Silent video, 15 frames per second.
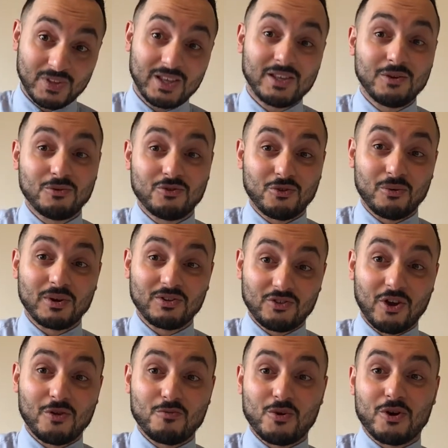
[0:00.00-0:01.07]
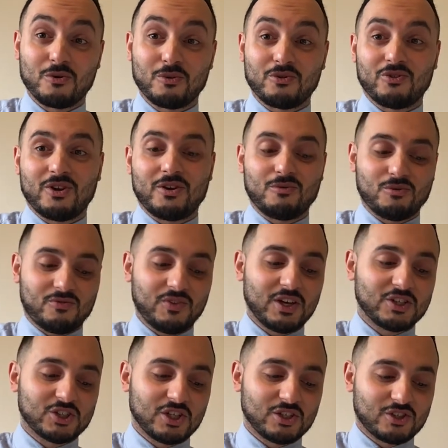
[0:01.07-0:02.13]
He was doing his homework, wasn't he? He was
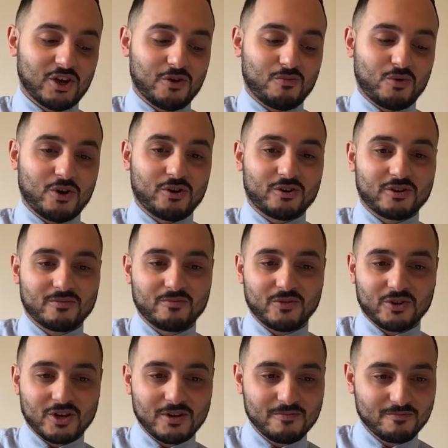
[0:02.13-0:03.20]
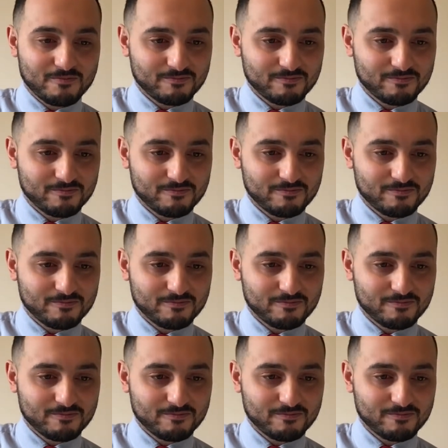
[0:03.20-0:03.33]
finishing his homework, okay?